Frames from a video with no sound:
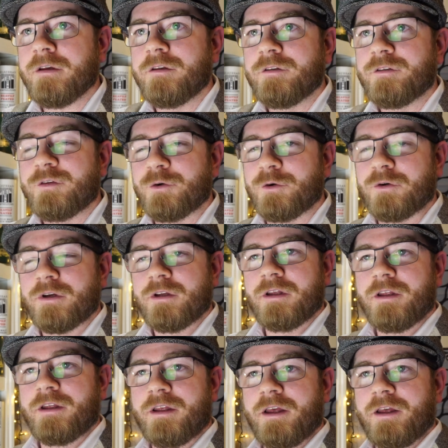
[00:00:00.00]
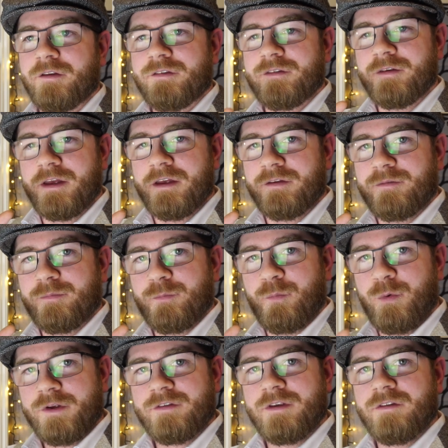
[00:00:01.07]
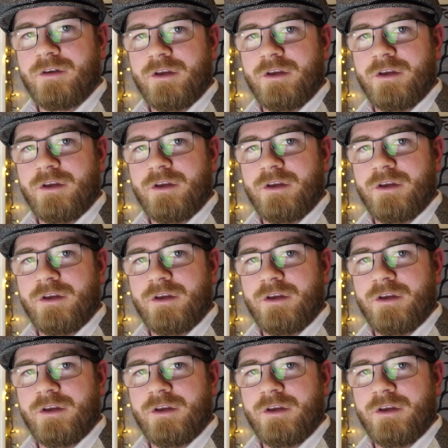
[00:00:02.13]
So it's whiskies